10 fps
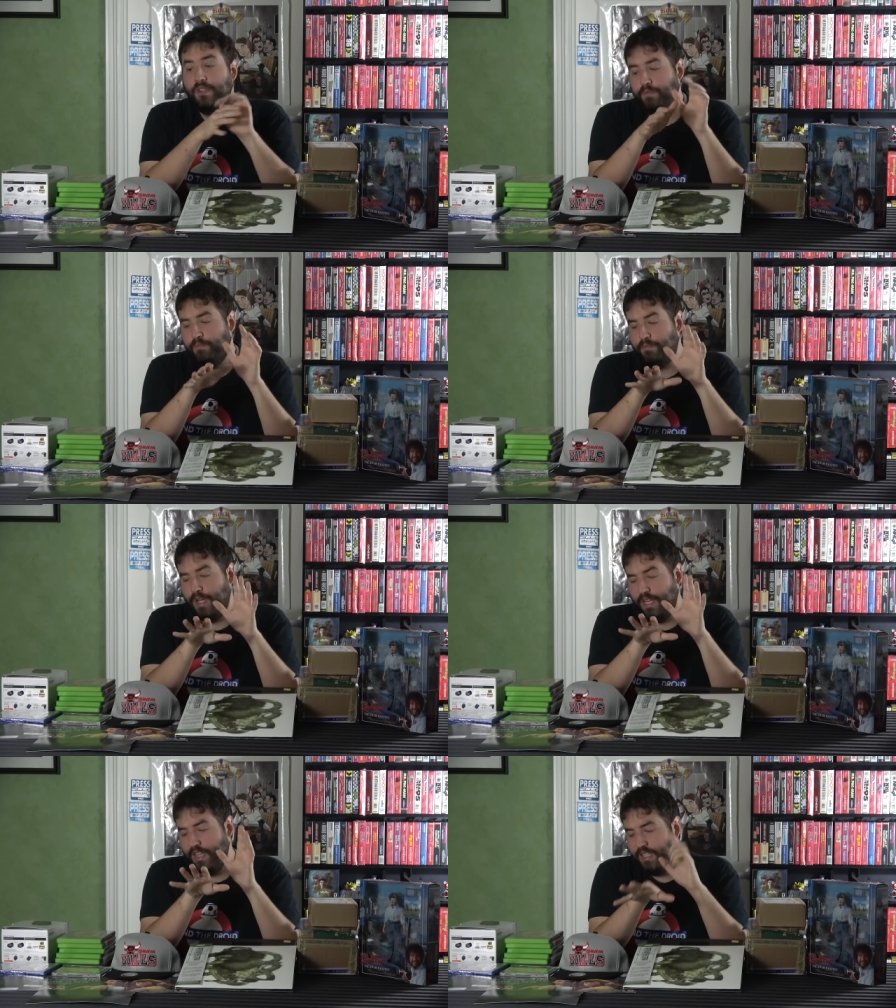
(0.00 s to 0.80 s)
This,
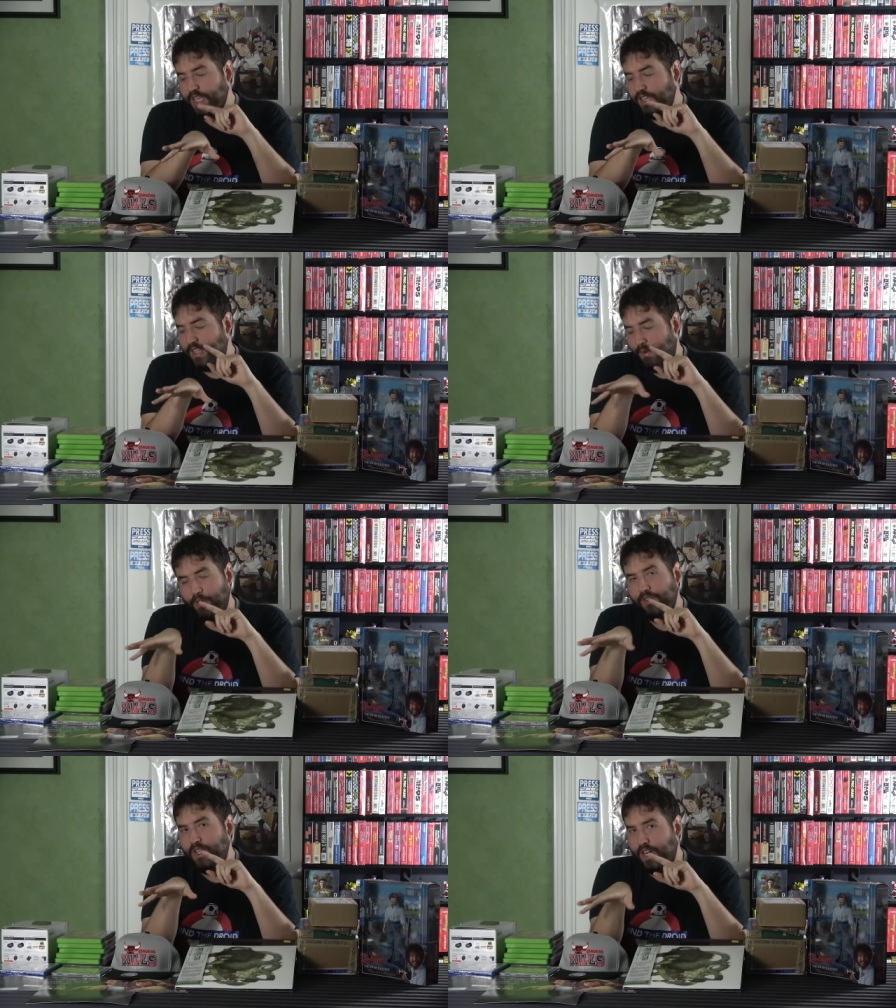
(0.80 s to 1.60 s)
but in this case, that
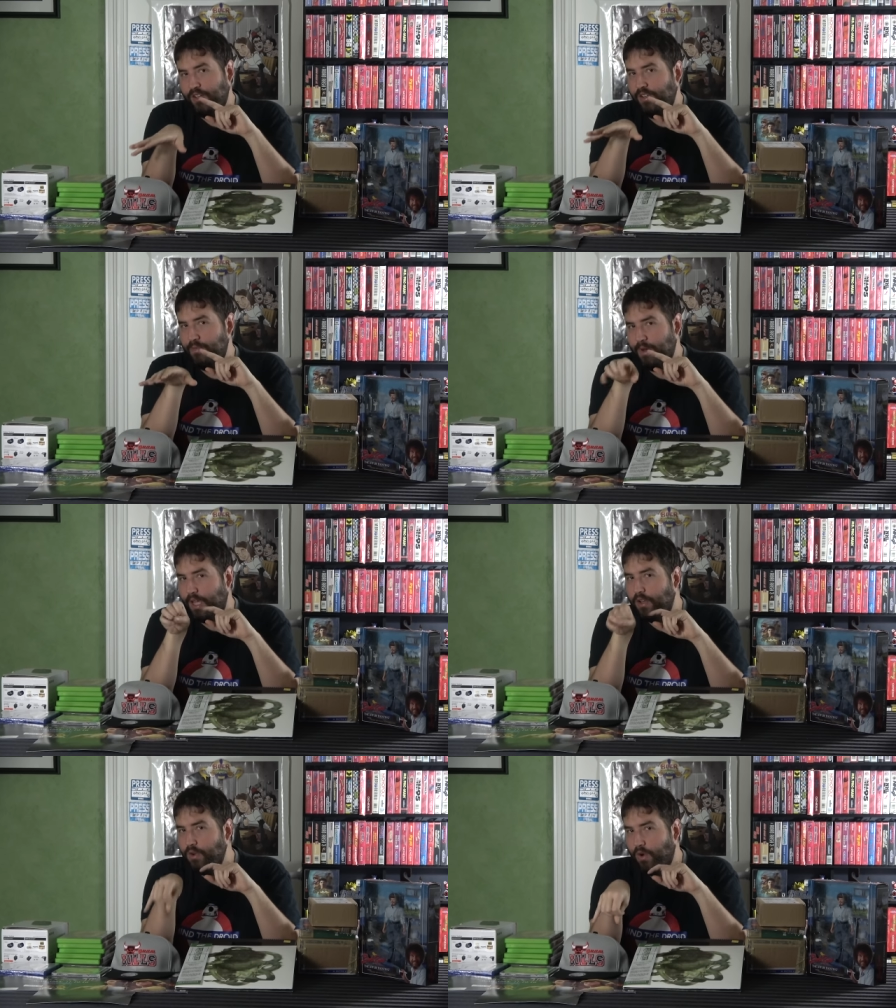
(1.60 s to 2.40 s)
wasn't actually my
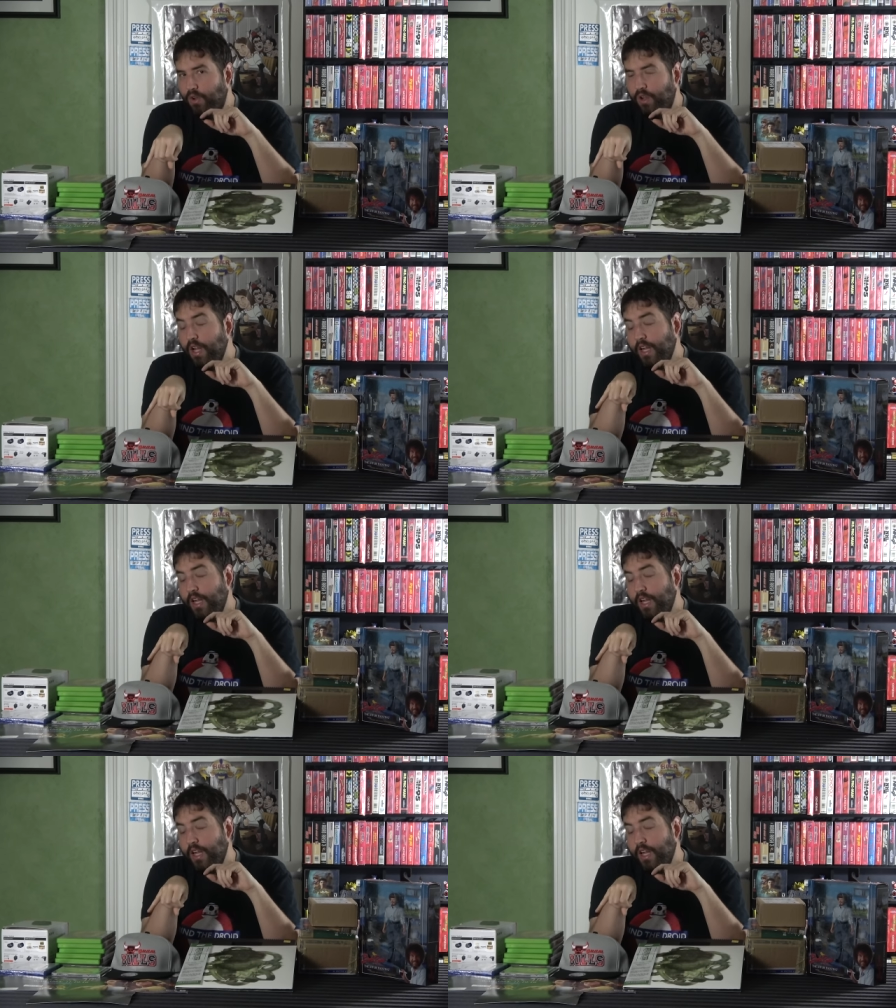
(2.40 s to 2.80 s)
goal.